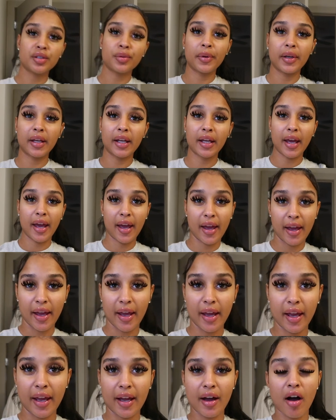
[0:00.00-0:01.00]
doing
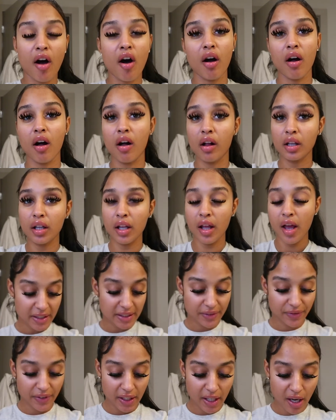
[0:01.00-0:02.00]
a haul.
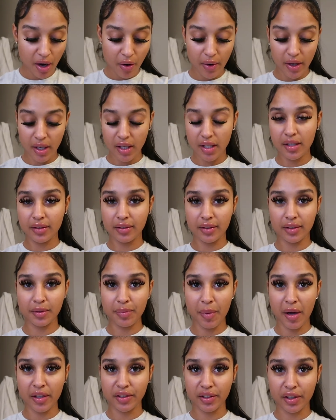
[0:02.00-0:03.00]
This video is
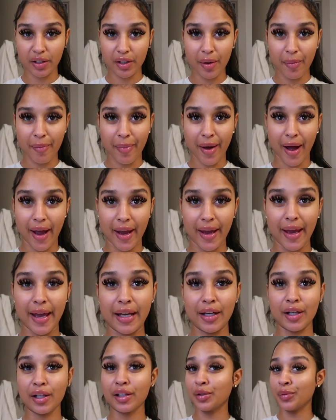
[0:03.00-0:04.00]
sponsored by
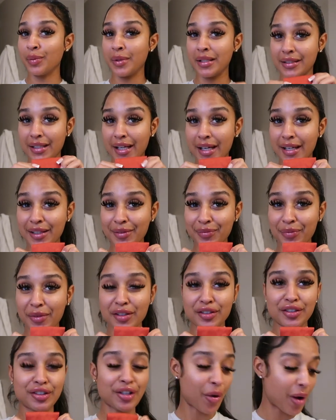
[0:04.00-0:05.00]
Ana Luisa,
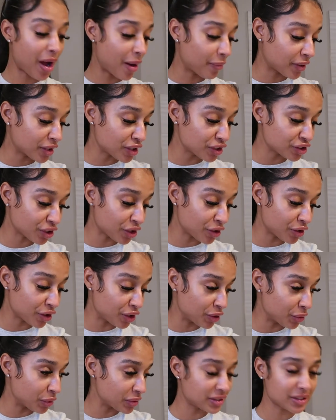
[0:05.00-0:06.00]
So I'm gonna show
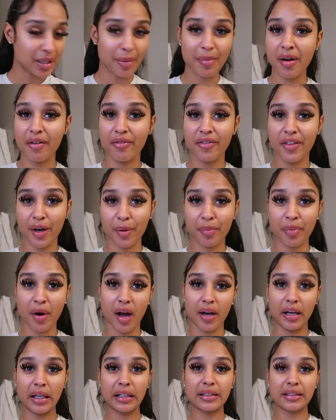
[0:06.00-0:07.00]
you some of their
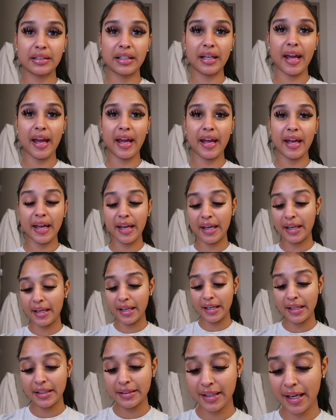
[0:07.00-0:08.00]
products today.
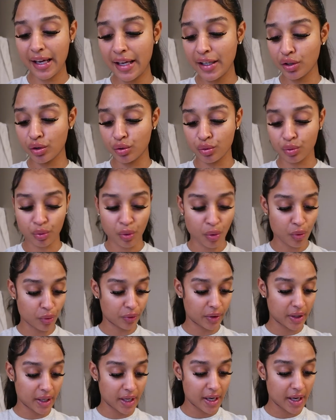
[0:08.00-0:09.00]
It is a
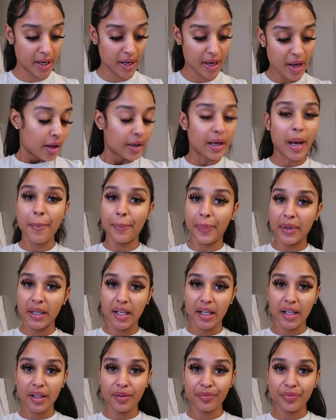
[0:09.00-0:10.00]
jewelry
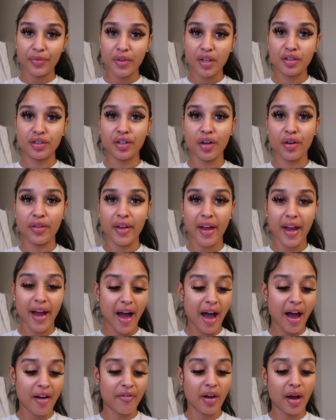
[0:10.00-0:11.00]
company. So they
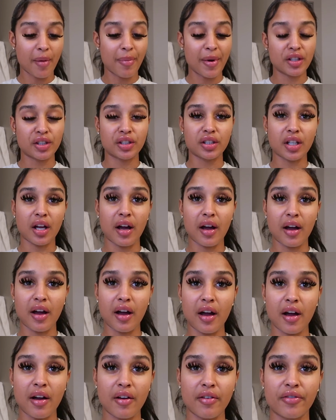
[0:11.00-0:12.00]
have a bunch
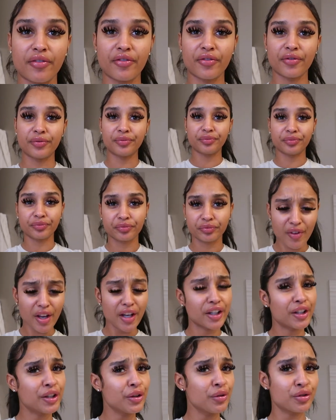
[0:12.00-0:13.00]
of
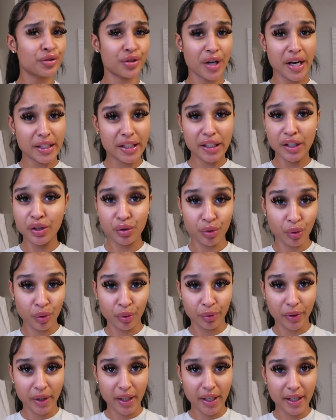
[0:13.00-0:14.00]
cute trendy
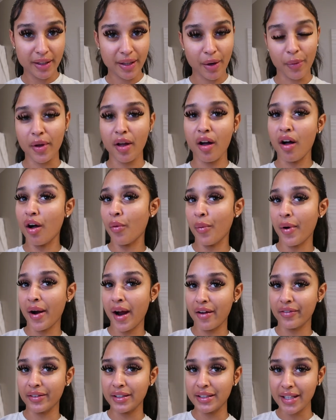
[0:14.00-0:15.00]
jewelry that we all wear
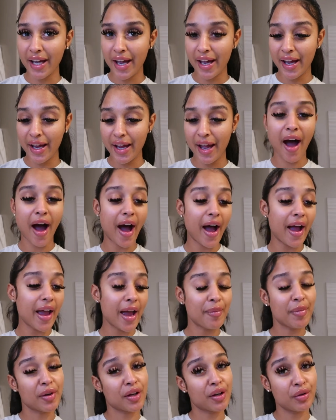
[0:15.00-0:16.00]
every day. I
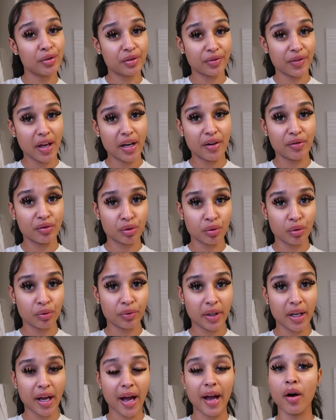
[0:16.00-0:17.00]
am a huge fan of
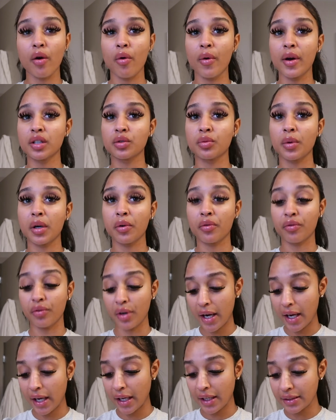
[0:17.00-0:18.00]
jewelry. I always wear
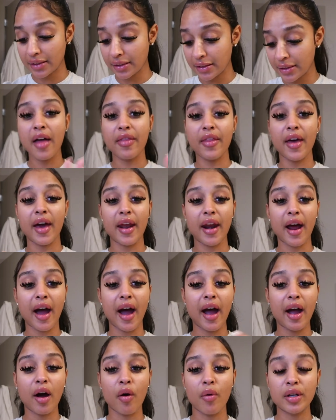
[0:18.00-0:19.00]
rings and then
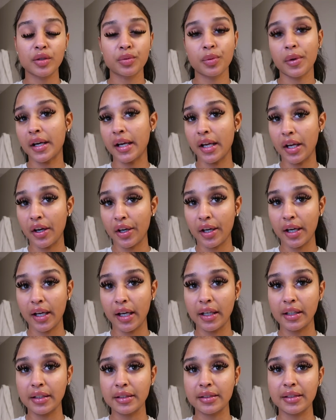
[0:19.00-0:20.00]
I always wear
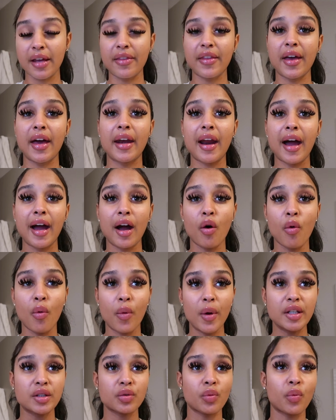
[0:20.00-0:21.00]
earrings and then I
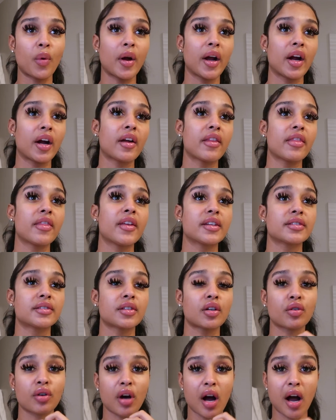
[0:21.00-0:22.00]
always wear this
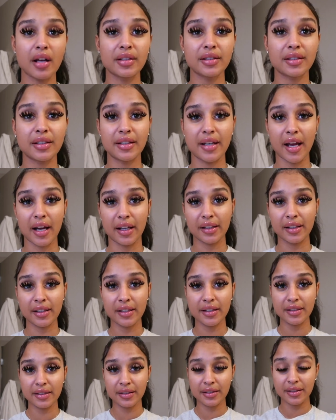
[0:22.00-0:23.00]
cross
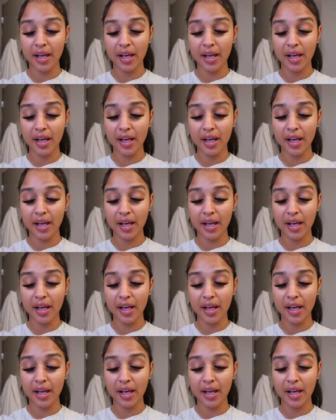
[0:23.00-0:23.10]
necklace.